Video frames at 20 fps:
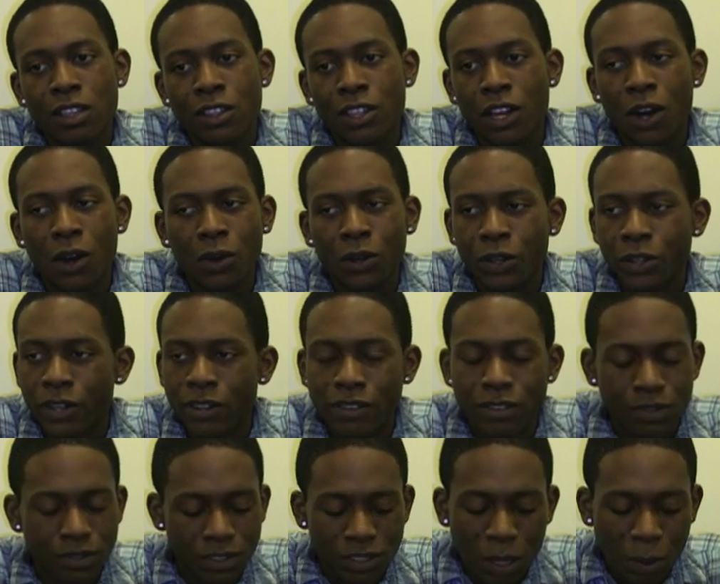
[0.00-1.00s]
the owner
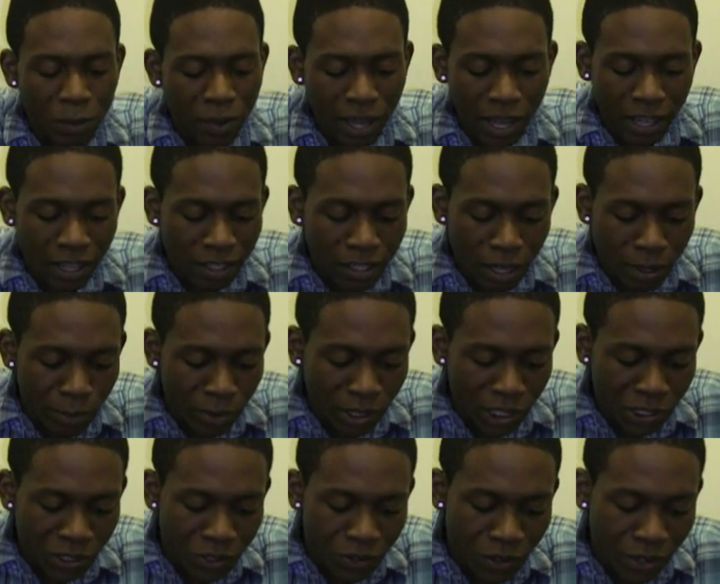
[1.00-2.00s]
of some gay club in
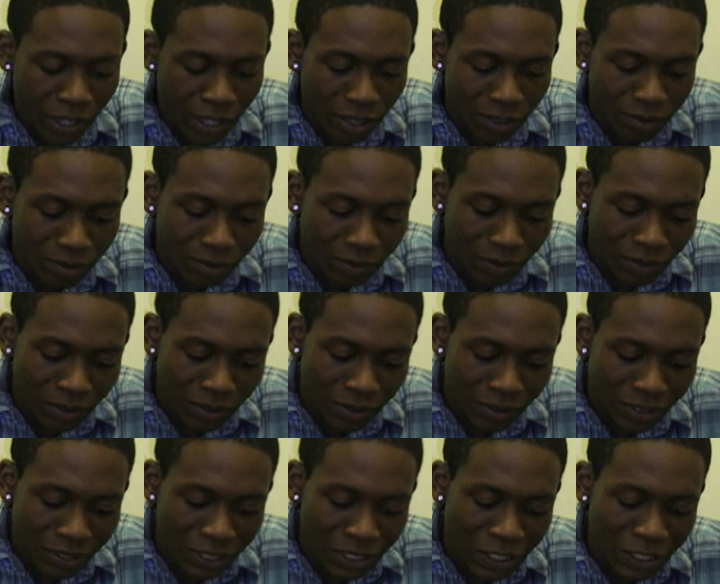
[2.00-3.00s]
Detroit.
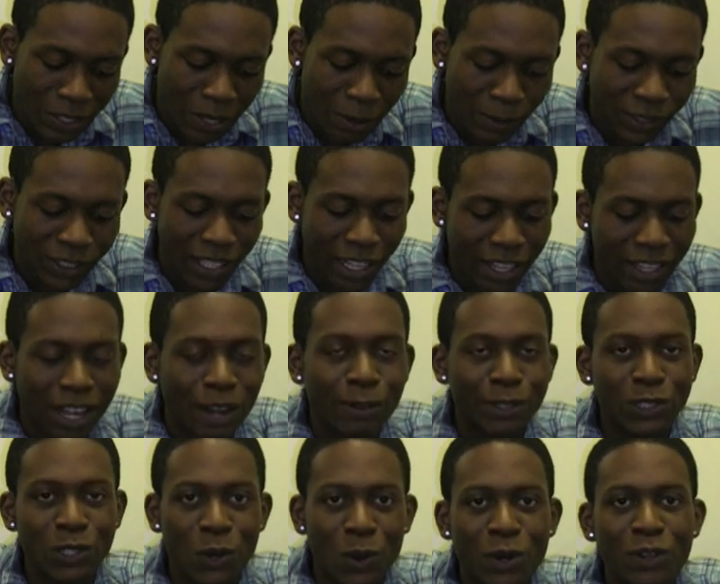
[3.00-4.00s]
So I
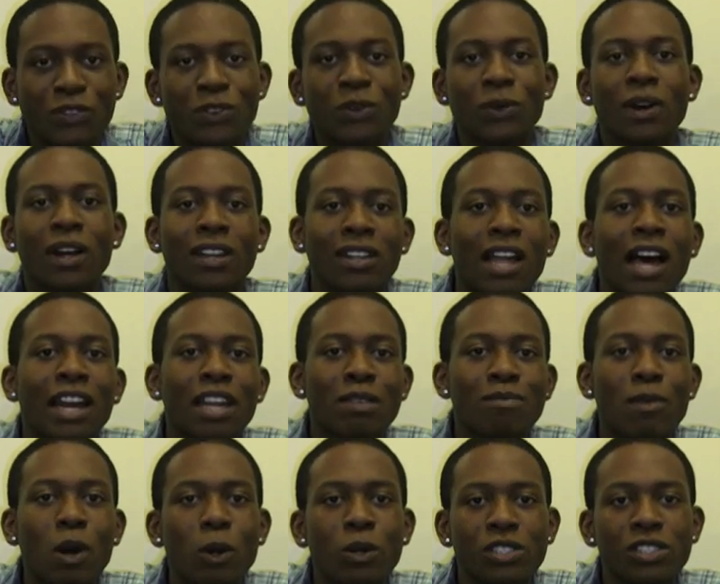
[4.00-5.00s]
was going through a lot
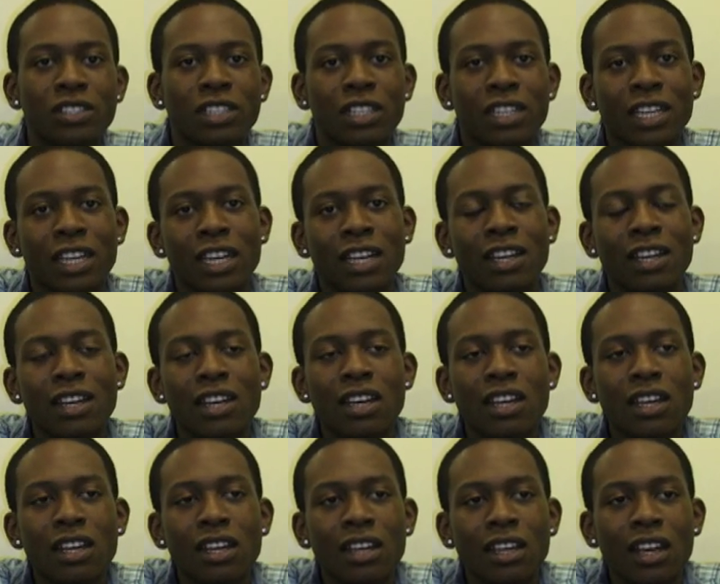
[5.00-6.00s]
emotionally
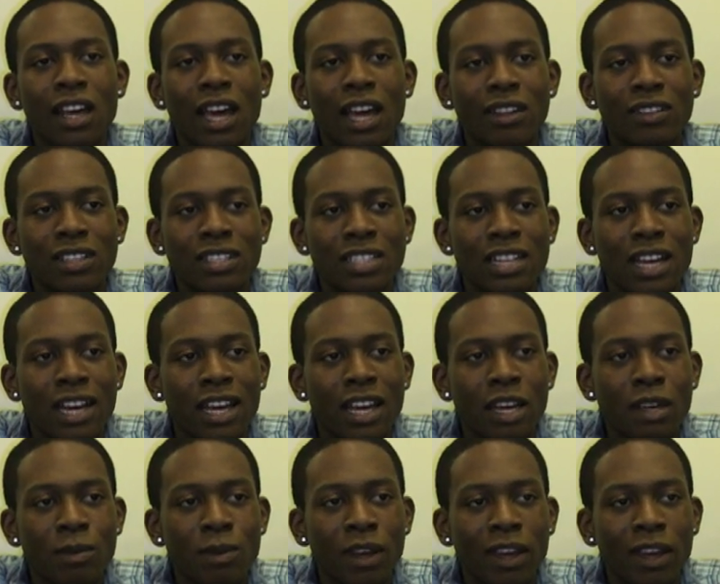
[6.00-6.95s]
at the time.